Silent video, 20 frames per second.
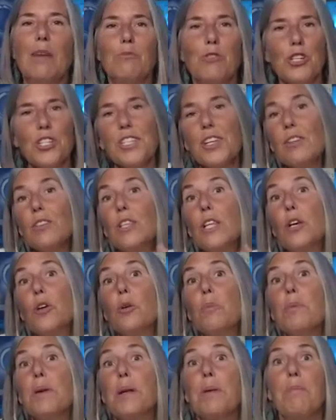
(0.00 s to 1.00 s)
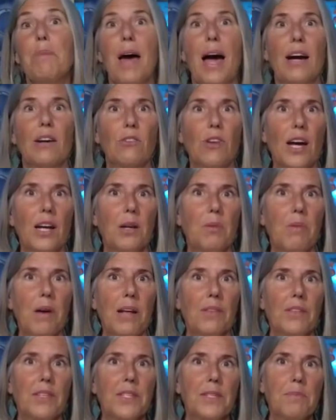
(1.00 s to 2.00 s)
Just a little bit of background
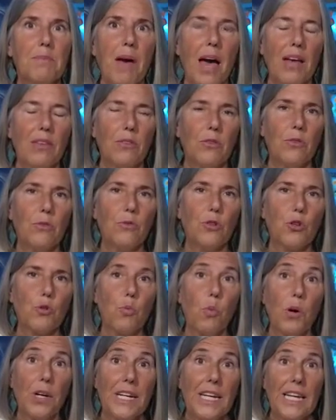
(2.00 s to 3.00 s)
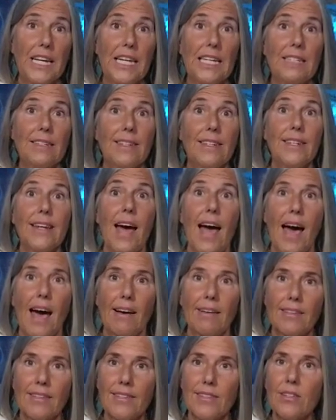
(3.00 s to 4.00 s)
about this Matthew 28
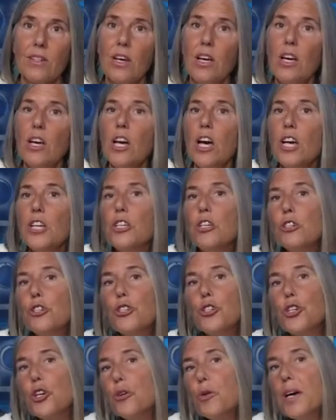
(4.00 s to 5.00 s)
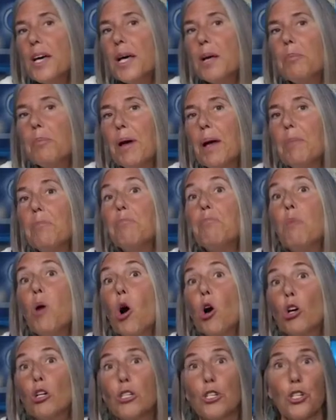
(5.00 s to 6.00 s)
text. Yeshua had been
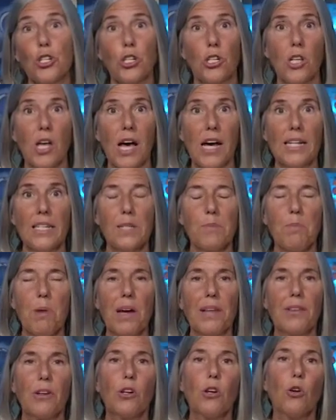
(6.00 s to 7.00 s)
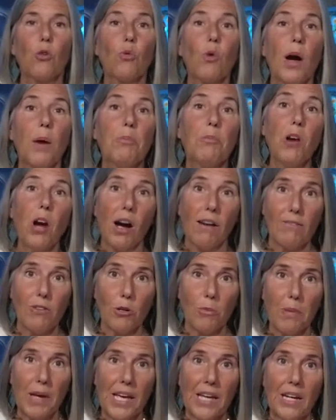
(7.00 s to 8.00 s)
marginalized by the corrupt
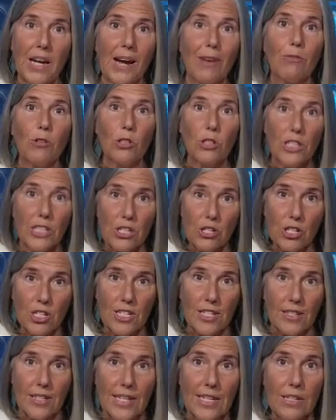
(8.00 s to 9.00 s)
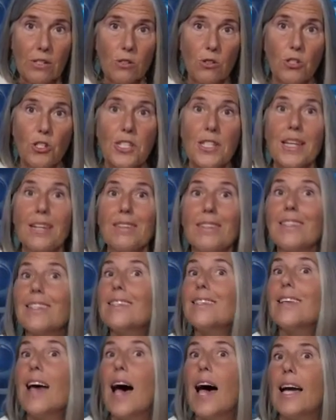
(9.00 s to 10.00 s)
government and religious leaders that
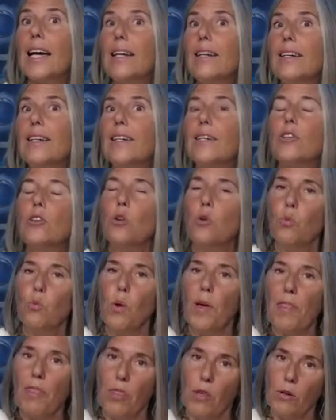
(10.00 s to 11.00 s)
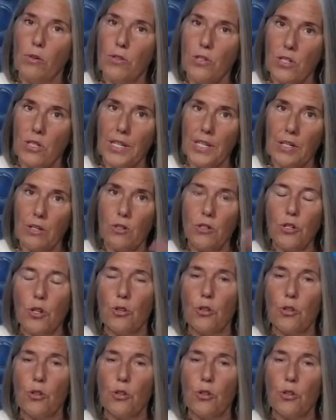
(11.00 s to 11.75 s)
sided with those leaders.